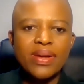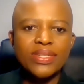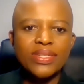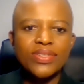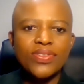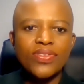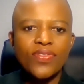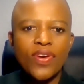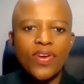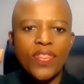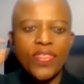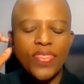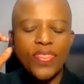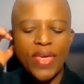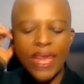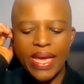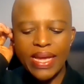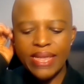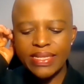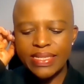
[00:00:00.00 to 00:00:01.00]
much for
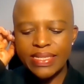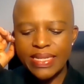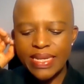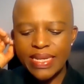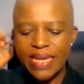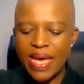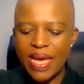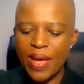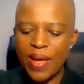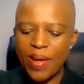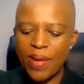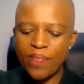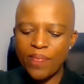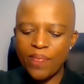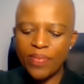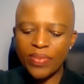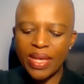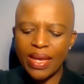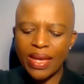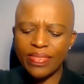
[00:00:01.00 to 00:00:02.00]
that.
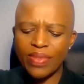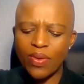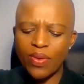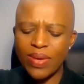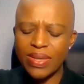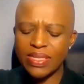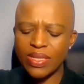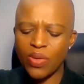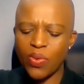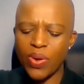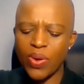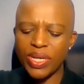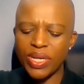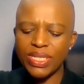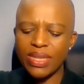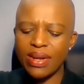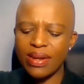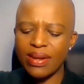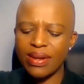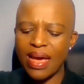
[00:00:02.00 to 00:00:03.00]
Um, there was a
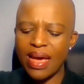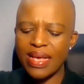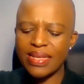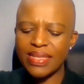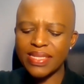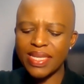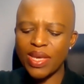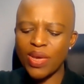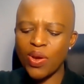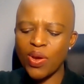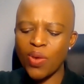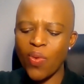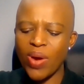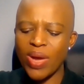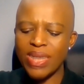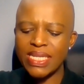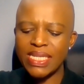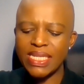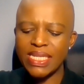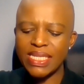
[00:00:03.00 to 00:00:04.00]
question asking
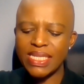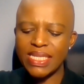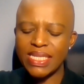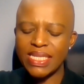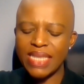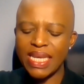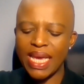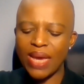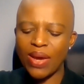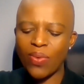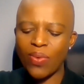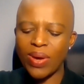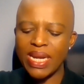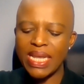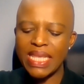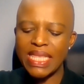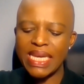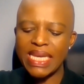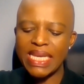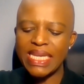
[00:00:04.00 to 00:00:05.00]
what is uh, what
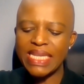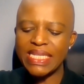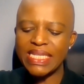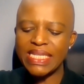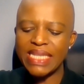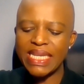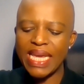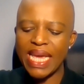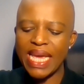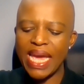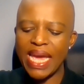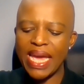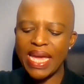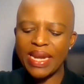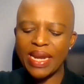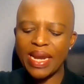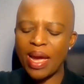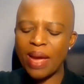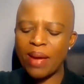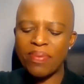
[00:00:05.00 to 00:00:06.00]
are the ETA
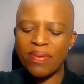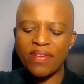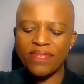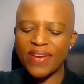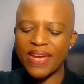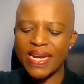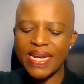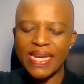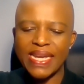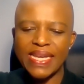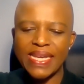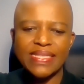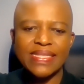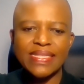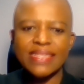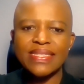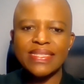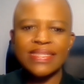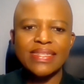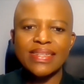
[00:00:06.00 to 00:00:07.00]
and kappa
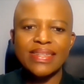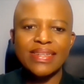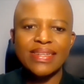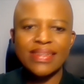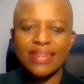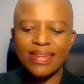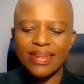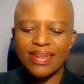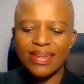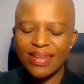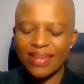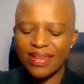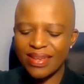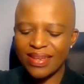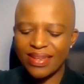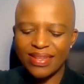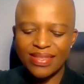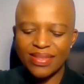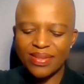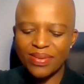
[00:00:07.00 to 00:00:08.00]
variants?
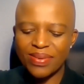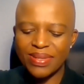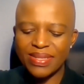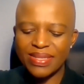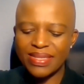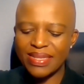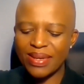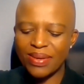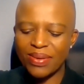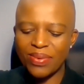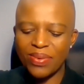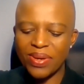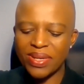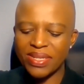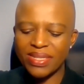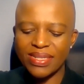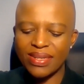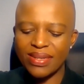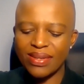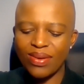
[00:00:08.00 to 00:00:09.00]
There was a
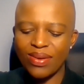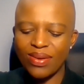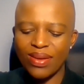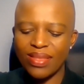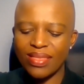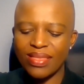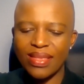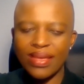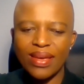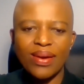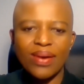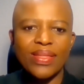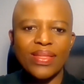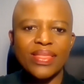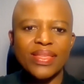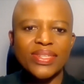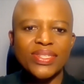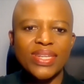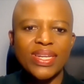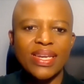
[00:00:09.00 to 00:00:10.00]
question on the
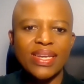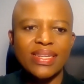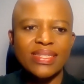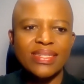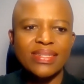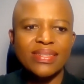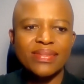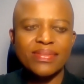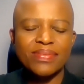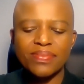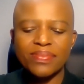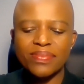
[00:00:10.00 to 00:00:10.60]
on the chat.